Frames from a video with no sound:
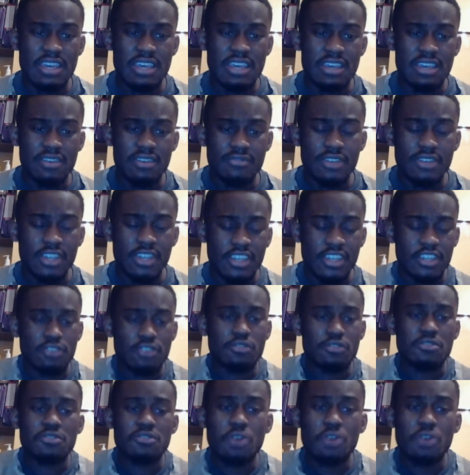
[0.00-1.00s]
or the
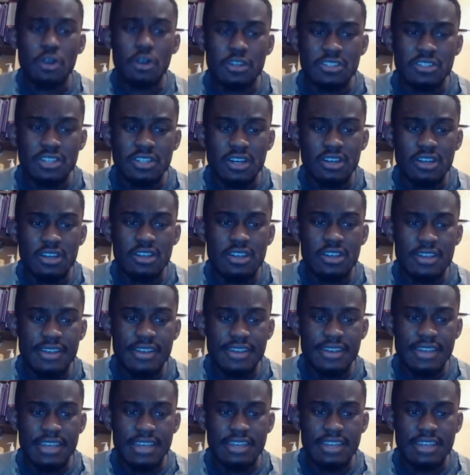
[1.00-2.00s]
creation account, I should
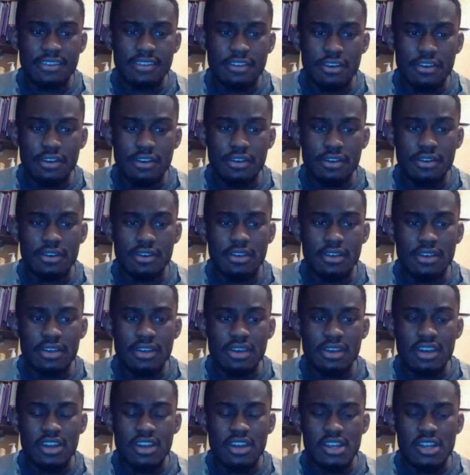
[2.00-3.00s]
say.
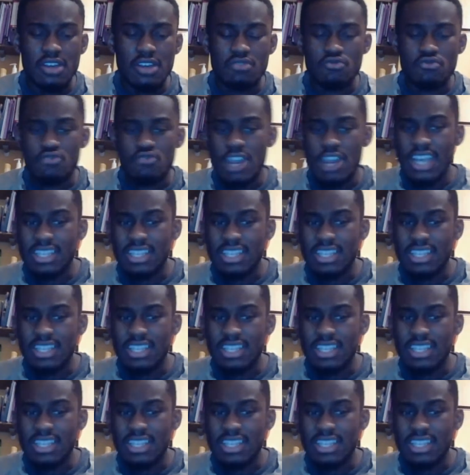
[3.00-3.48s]
All right,